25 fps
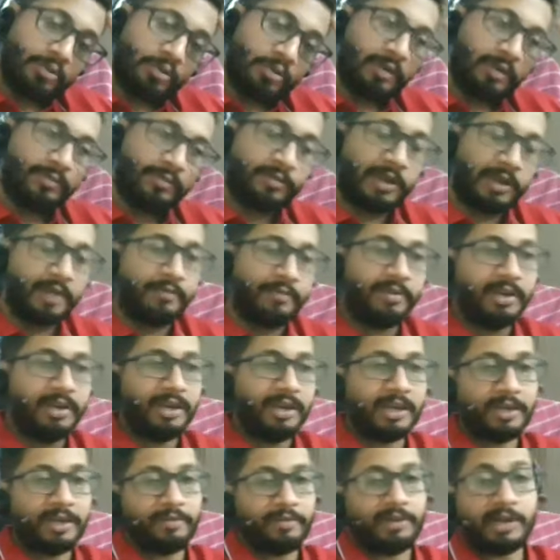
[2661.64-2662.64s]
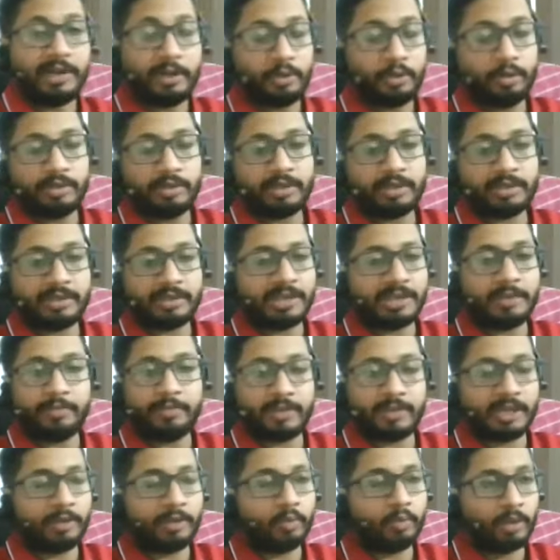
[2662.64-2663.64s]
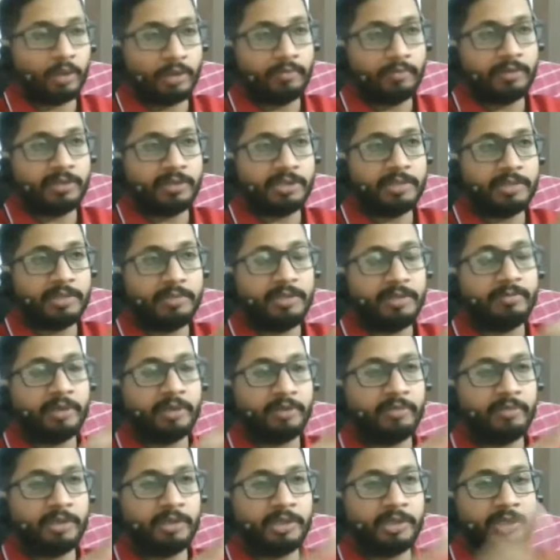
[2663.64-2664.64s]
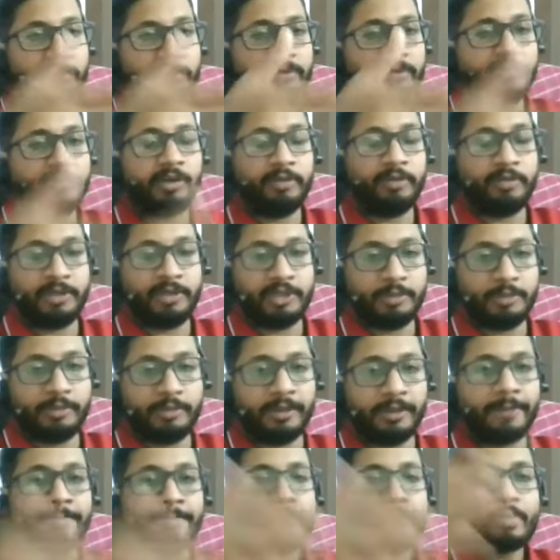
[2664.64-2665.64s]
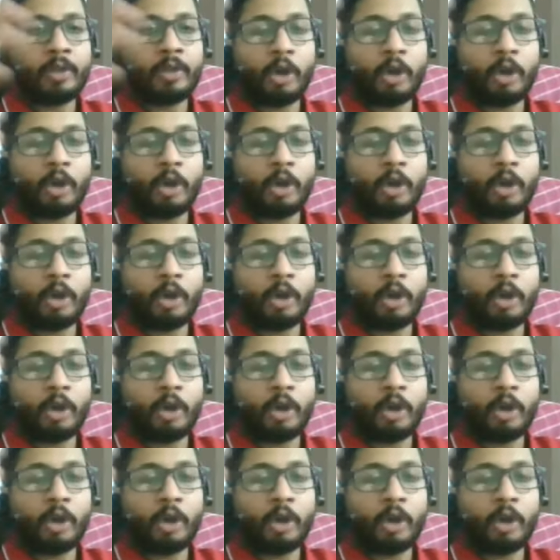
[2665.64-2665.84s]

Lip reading: If every day we are doing the same thing, 1 GB, 1 GB, 1 GB.